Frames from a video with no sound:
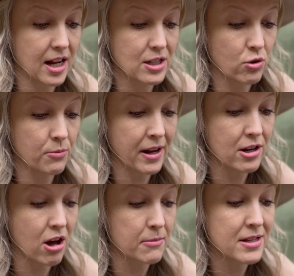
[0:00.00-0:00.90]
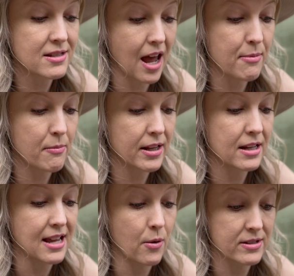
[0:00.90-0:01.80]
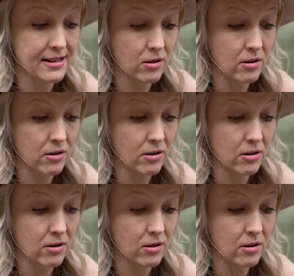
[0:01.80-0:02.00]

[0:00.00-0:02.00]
I told my anonymous cyber buddies I was an